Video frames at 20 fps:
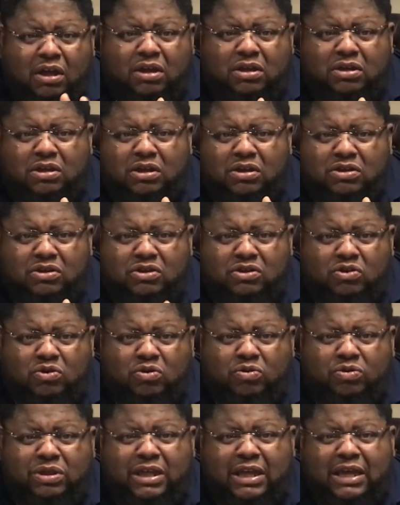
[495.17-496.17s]

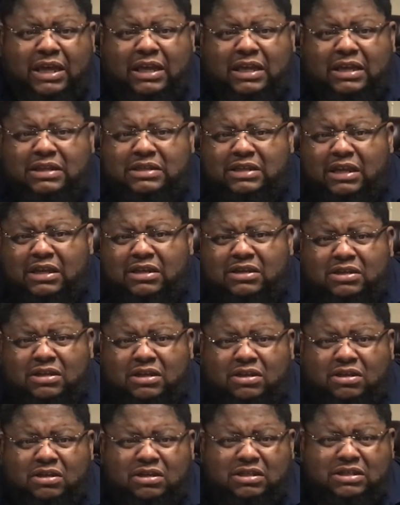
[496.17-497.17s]
do things and
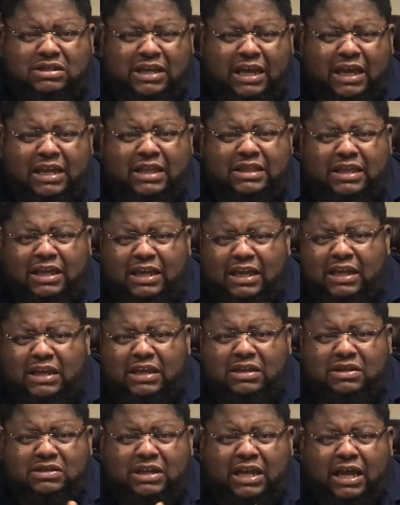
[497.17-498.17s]
to say
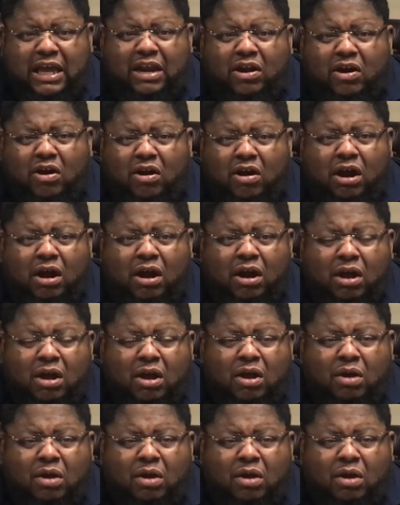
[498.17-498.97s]
things that are